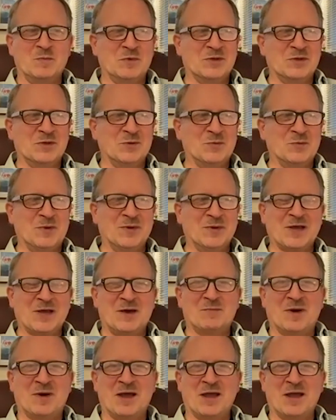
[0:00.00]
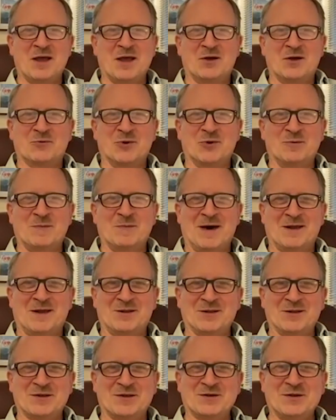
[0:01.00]
you know, become my role
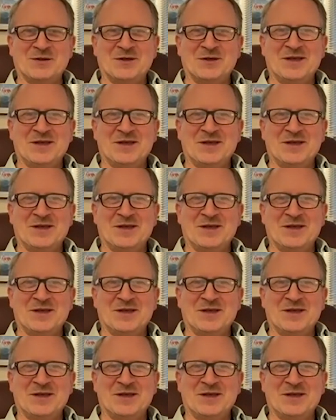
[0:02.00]
models.